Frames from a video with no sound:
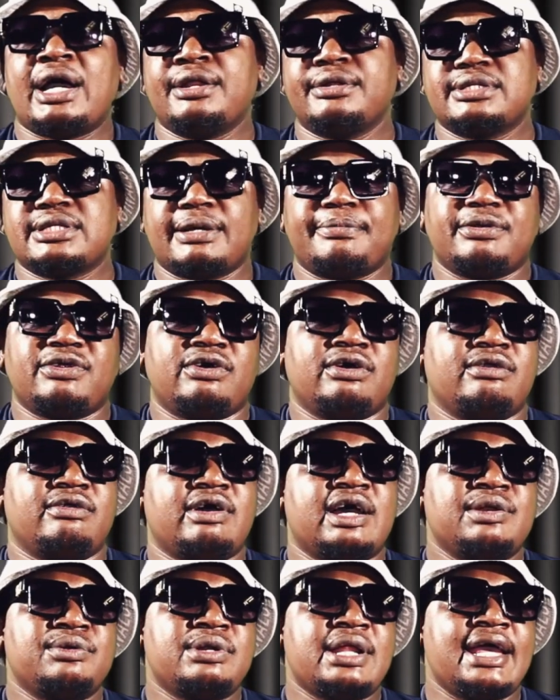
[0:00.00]
Ano support ano
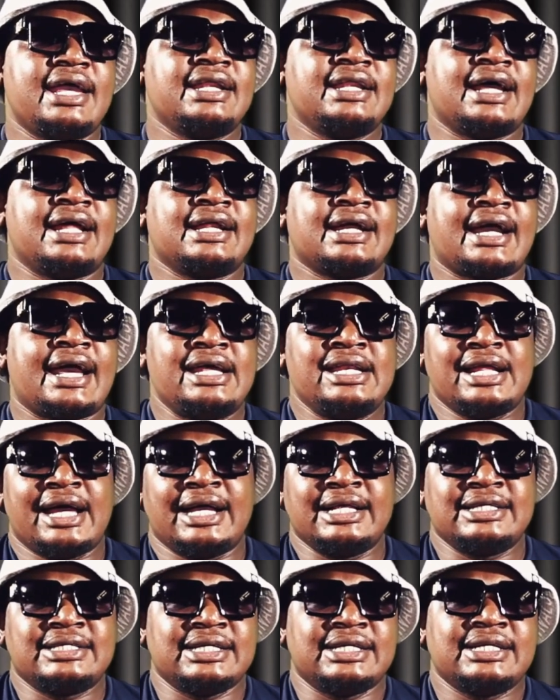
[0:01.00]
anoda enda anenga ina
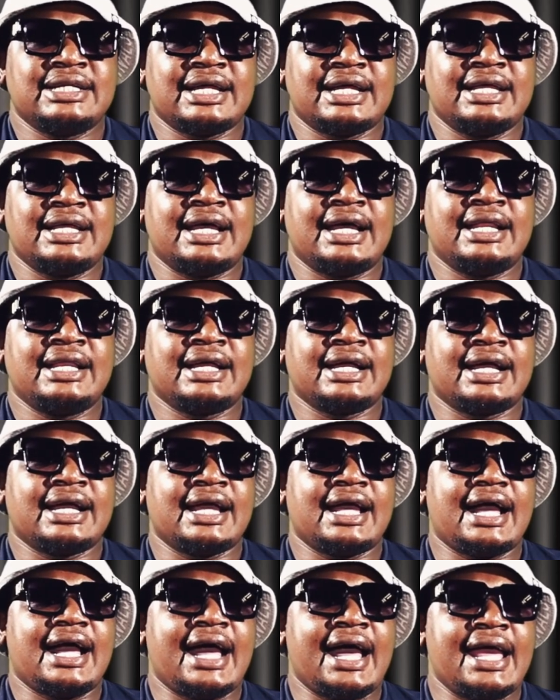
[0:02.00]
agenda ya
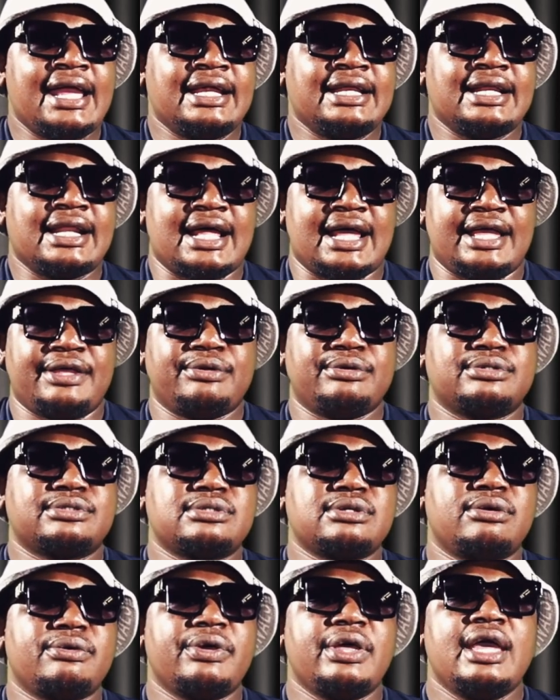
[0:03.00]
anenga ainayo.
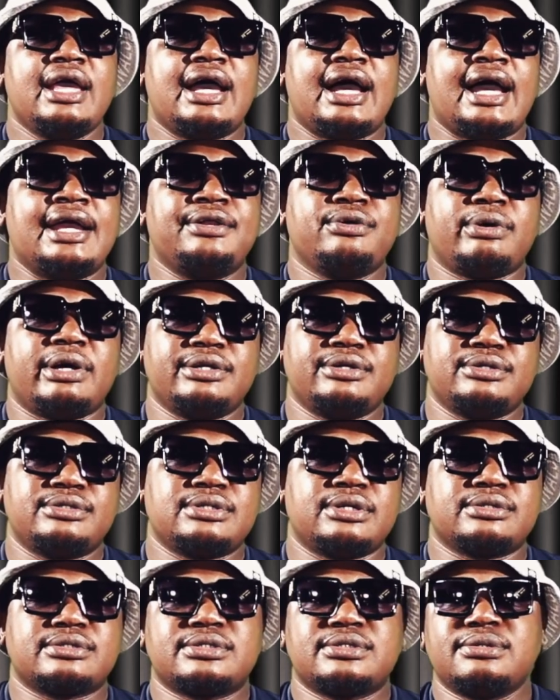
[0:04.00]
So I don't want to
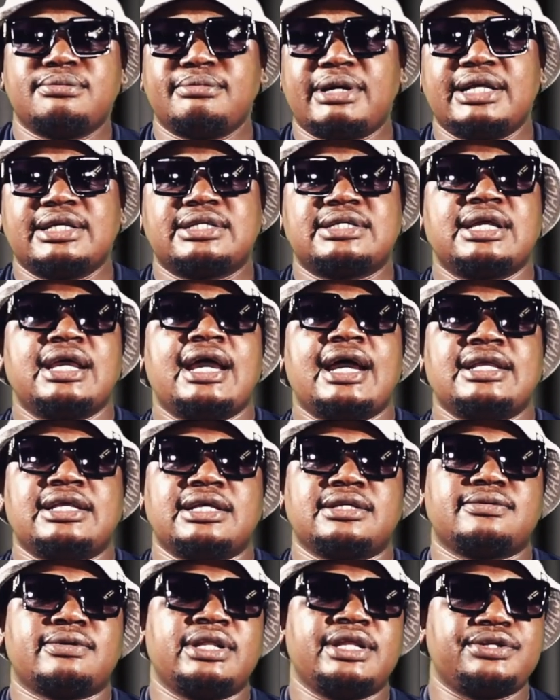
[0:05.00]
talk too much. I
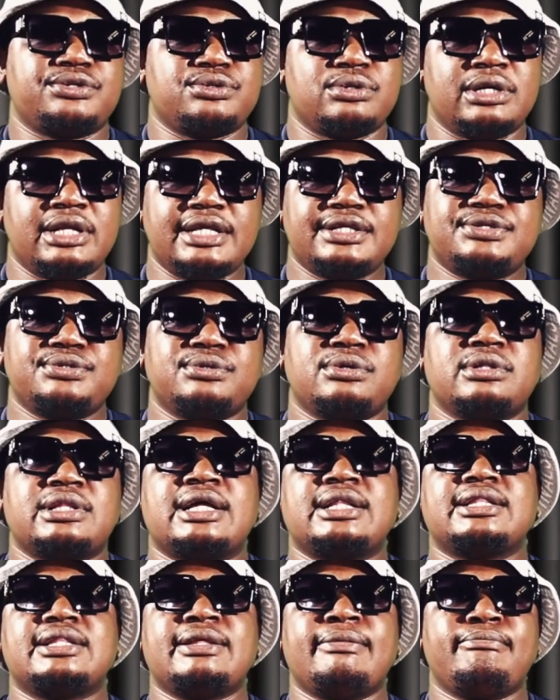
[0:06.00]
just wanted to let you know
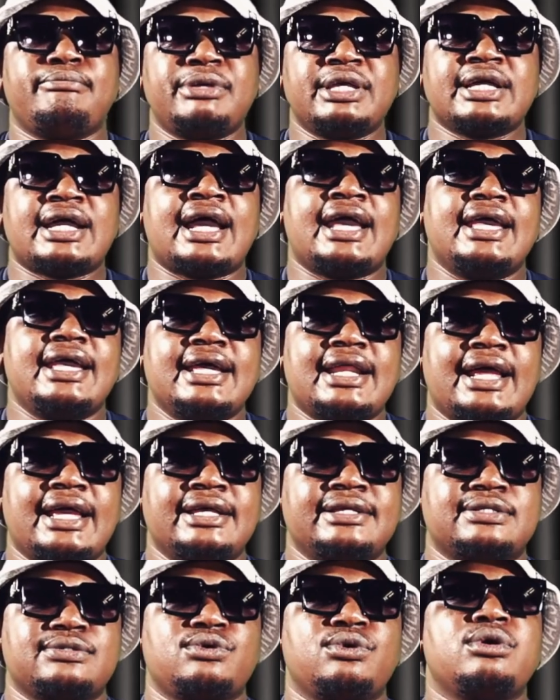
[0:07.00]
that the Mbinga era
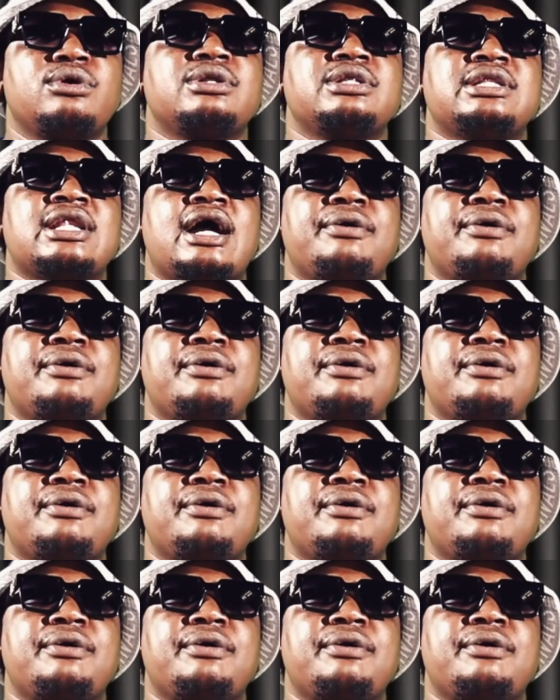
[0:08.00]
is gone.